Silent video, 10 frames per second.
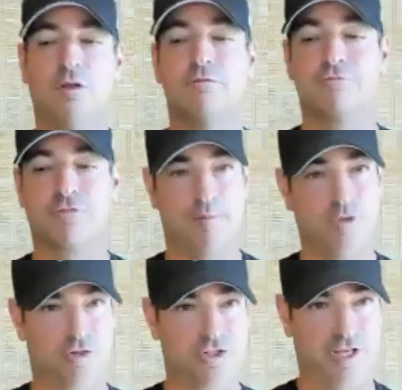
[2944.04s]
from
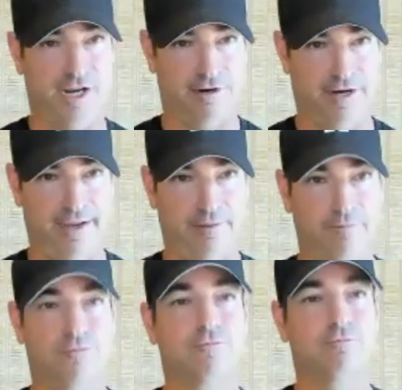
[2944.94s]
your
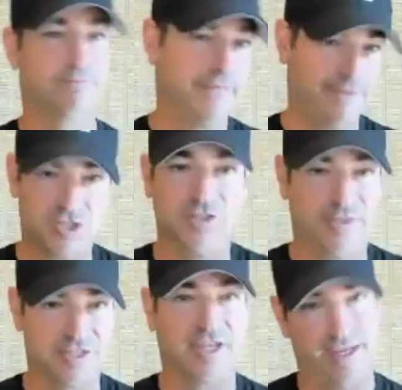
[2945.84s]
CRM? This, in
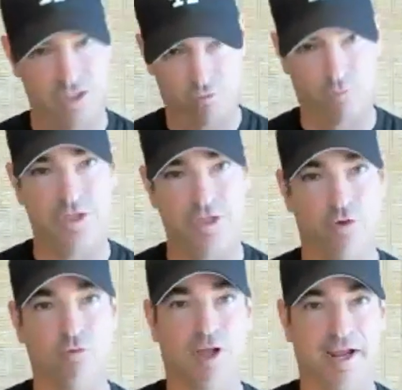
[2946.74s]
this case, with
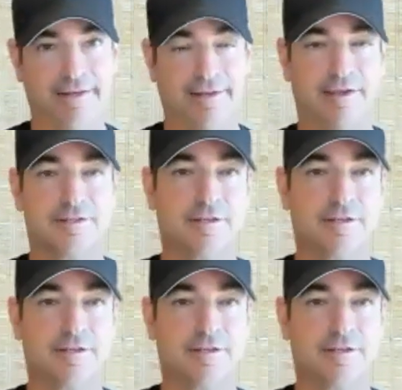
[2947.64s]
you, LionDesk.